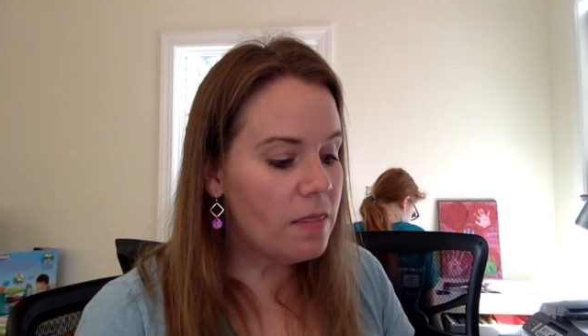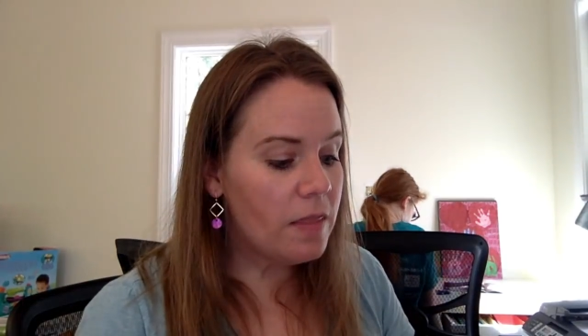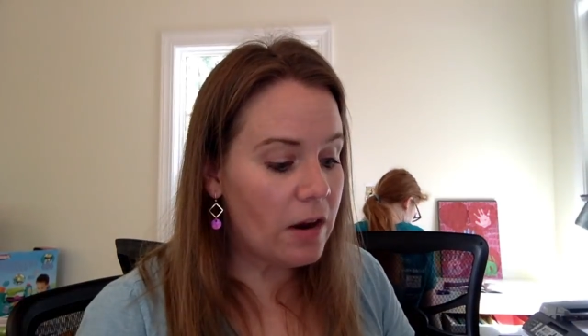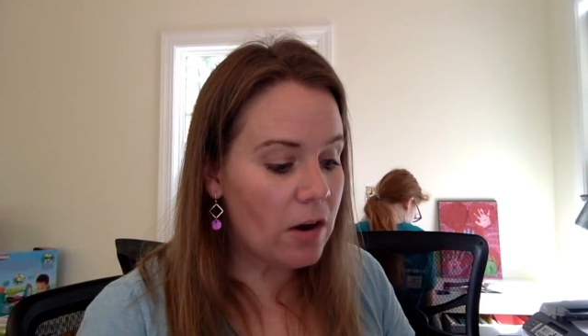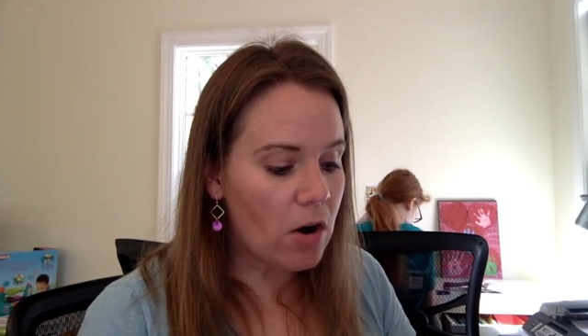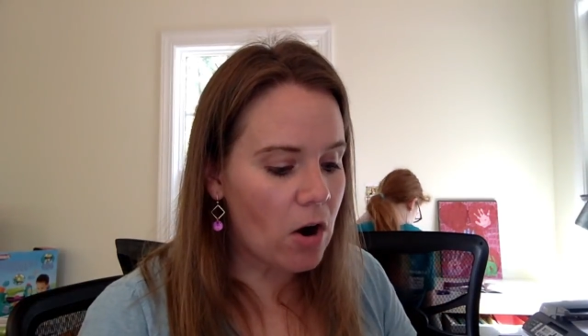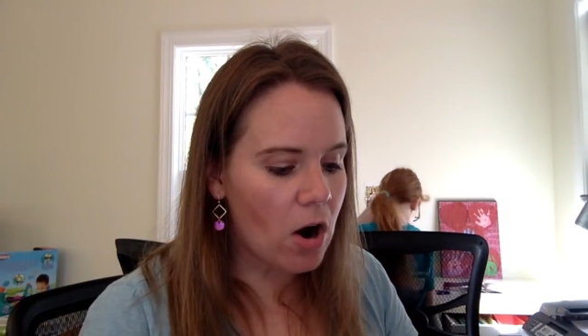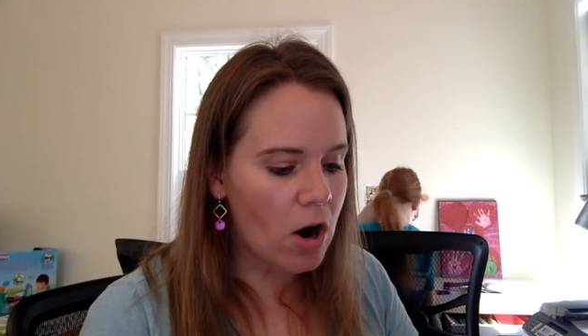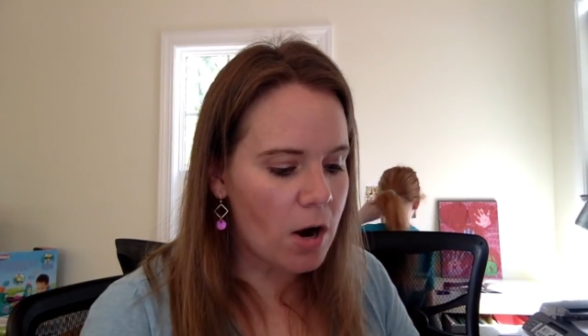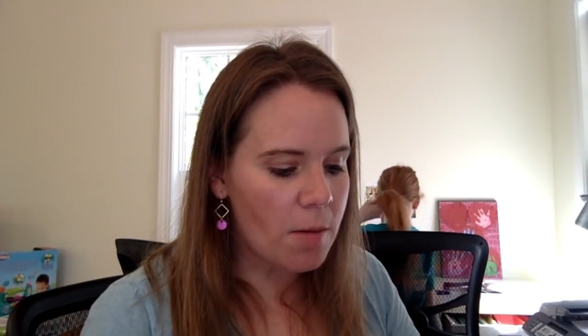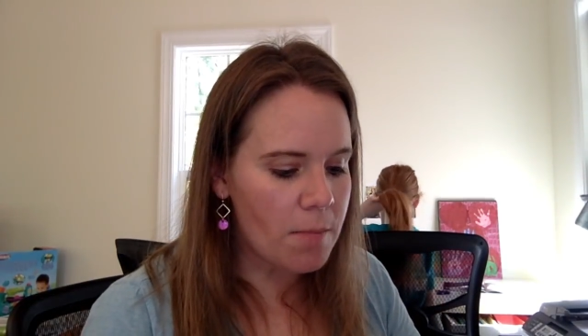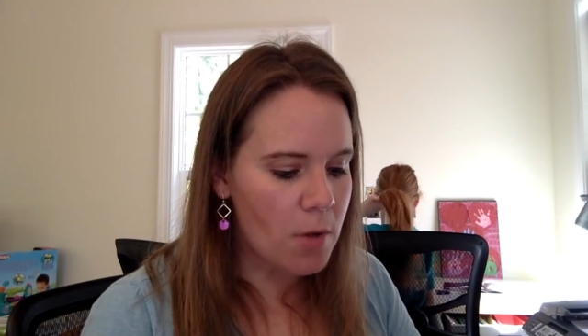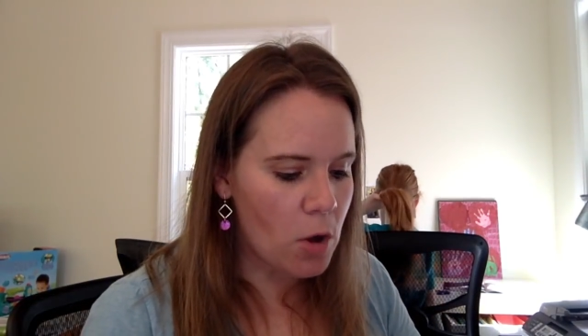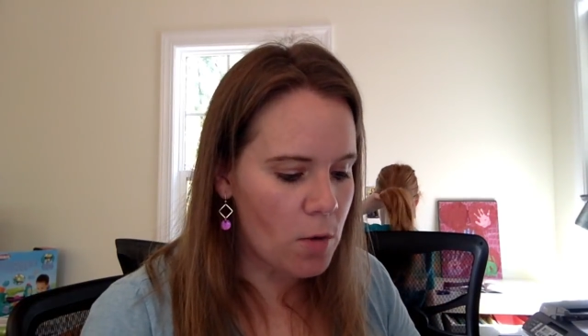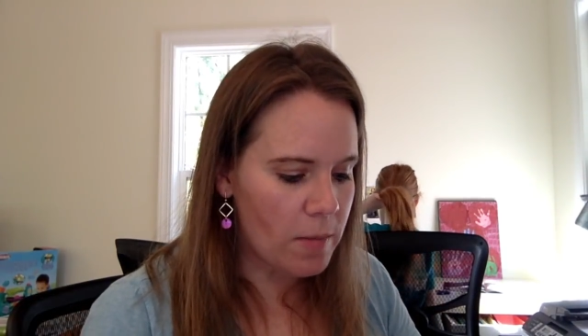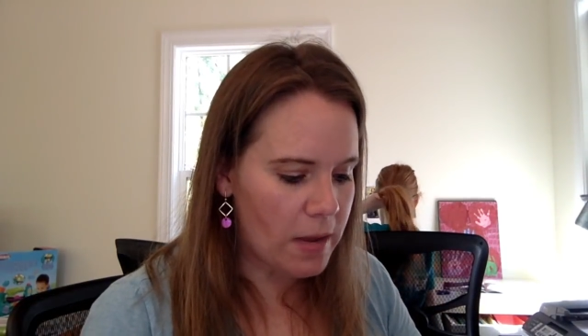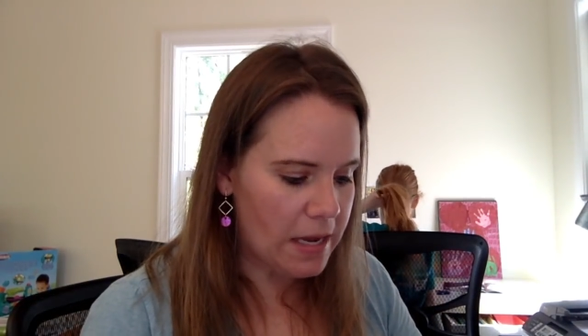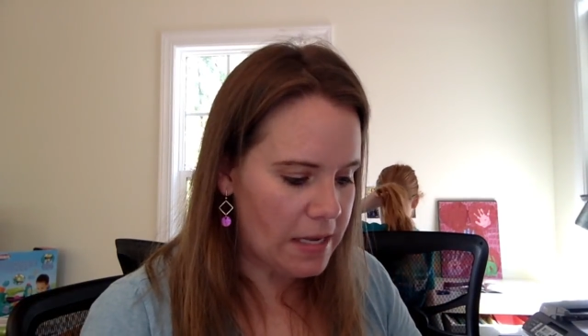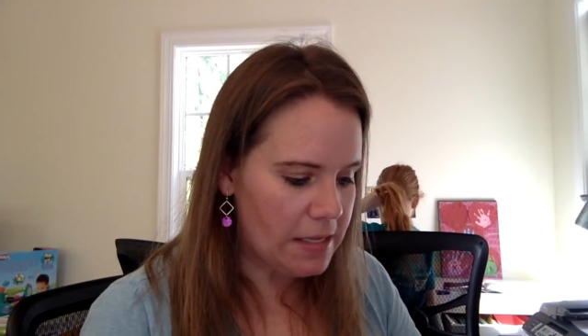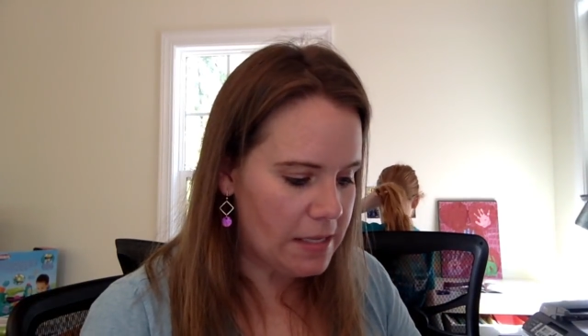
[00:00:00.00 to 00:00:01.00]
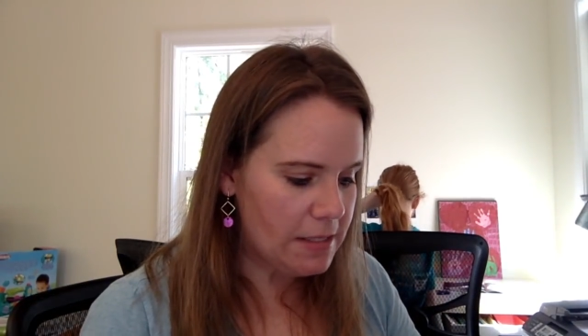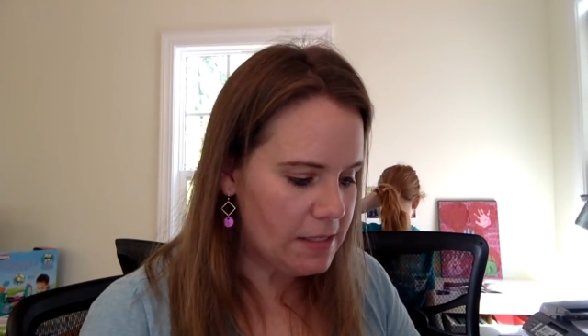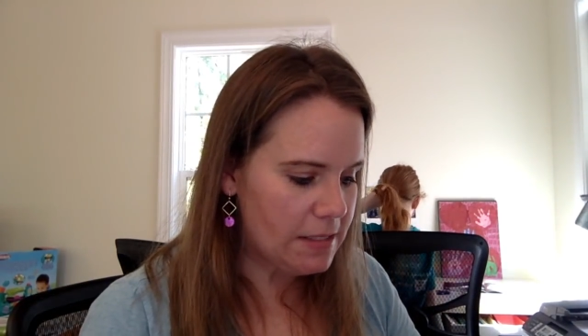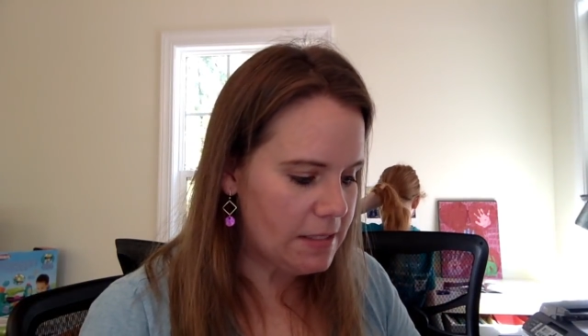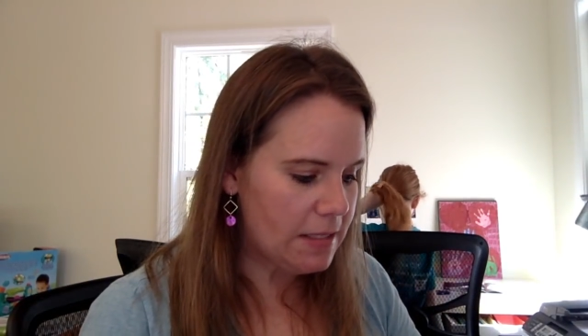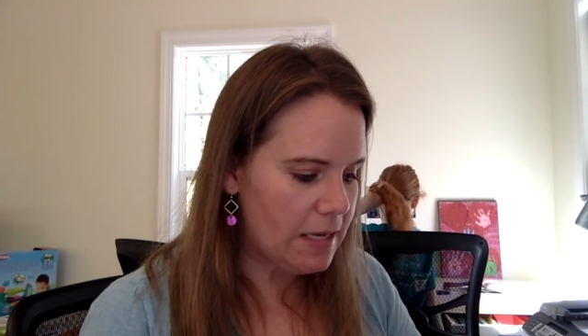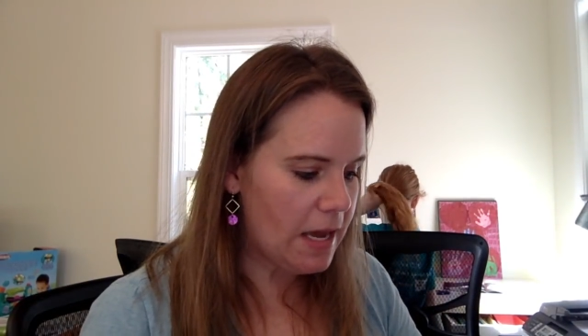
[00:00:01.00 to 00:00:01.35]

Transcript: there are moments,